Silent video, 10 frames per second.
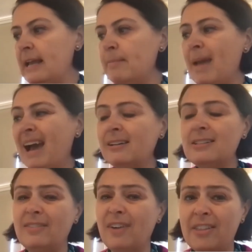It matters
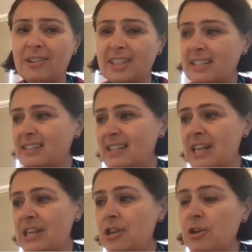if others can see
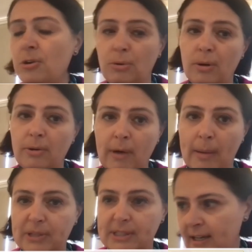you
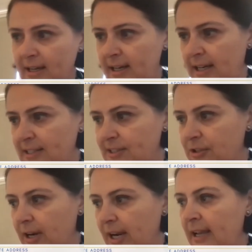represented in
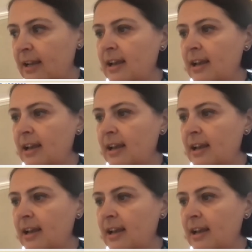history.